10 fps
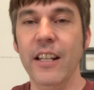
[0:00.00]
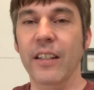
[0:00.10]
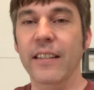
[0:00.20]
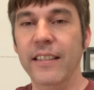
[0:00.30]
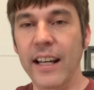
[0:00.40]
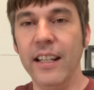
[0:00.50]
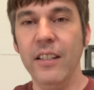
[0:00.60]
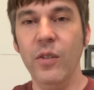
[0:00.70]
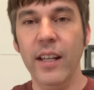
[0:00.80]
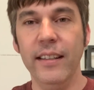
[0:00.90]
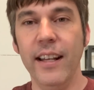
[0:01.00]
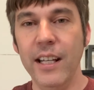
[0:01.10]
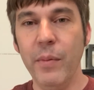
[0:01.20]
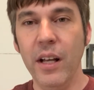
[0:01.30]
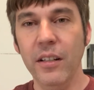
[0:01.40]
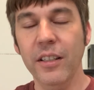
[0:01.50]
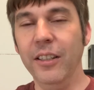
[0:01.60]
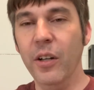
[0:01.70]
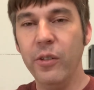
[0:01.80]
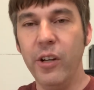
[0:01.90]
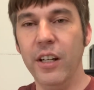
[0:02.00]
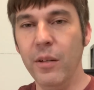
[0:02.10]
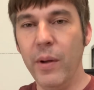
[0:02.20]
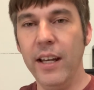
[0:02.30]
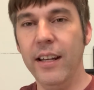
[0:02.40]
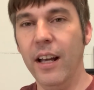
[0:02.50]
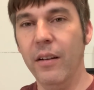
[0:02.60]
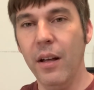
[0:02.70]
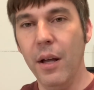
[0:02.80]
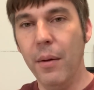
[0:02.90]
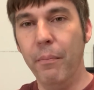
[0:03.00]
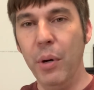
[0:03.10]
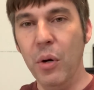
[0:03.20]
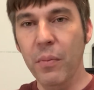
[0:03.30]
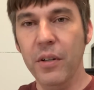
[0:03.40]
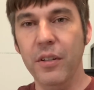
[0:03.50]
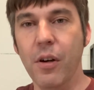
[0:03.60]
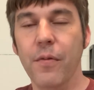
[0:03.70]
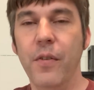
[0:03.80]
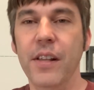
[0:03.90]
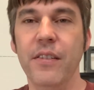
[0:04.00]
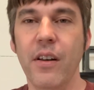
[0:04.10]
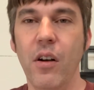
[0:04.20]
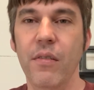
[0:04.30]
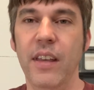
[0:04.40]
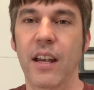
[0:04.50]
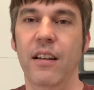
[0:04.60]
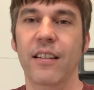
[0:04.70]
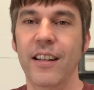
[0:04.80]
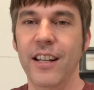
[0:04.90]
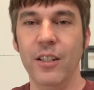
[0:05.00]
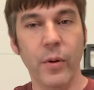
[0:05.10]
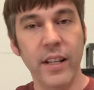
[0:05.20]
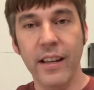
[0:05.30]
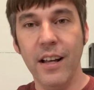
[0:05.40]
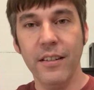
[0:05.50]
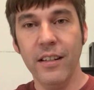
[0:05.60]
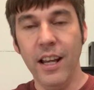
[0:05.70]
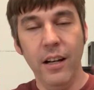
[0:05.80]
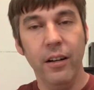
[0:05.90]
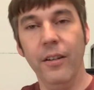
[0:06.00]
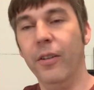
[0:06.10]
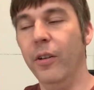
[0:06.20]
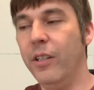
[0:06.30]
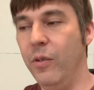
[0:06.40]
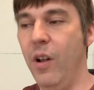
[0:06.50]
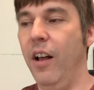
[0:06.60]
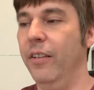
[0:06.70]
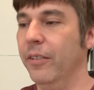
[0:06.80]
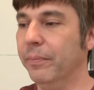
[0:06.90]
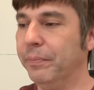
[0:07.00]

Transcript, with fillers: The second you get that email, you go check your bank account, boom, your funds are there. twenty thousand eight hundred thirty-two dollars.